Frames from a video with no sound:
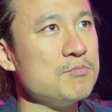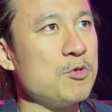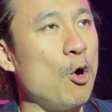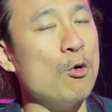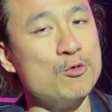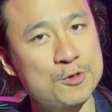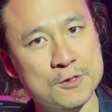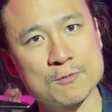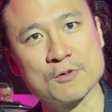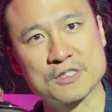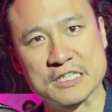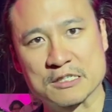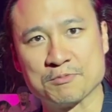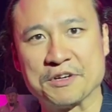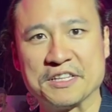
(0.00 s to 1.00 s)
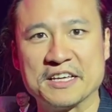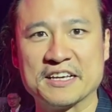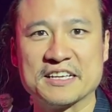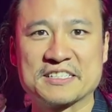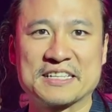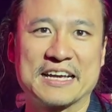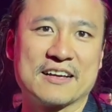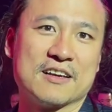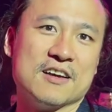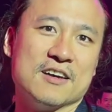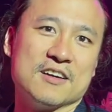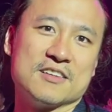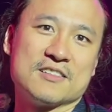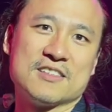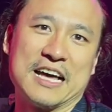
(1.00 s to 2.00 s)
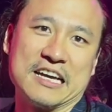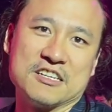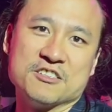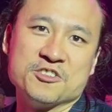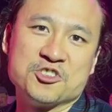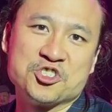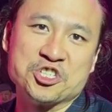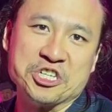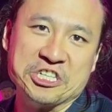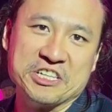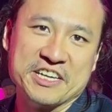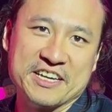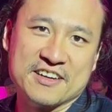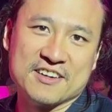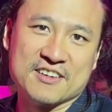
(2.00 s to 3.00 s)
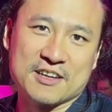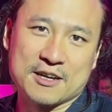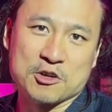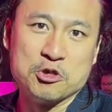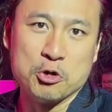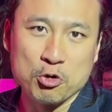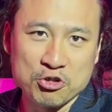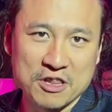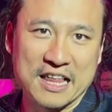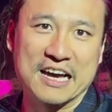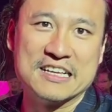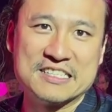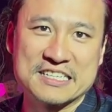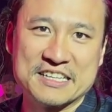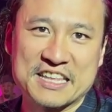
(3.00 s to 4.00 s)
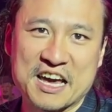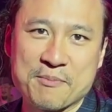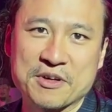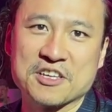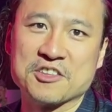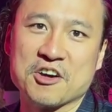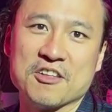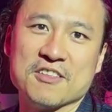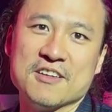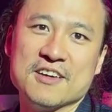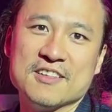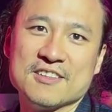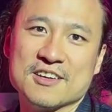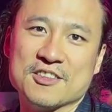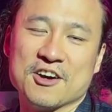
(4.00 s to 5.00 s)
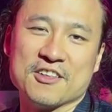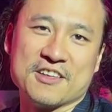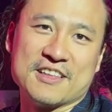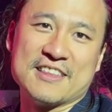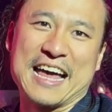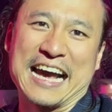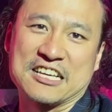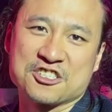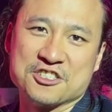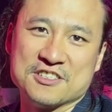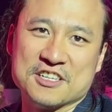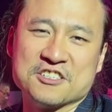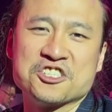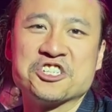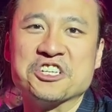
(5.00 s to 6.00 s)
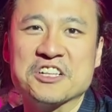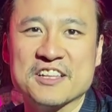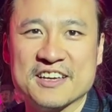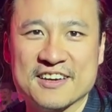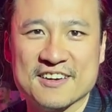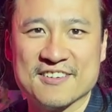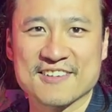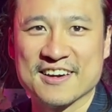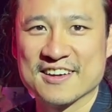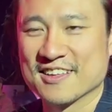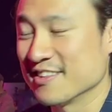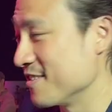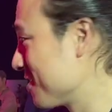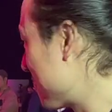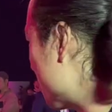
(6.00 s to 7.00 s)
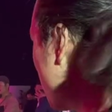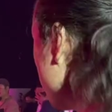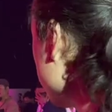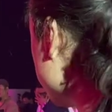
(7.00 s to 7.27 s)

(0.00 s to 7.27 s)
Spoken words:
host was explaining, it's like lions chilling. You know the lions are there, but they're not in action, they're chilling, right? And you can really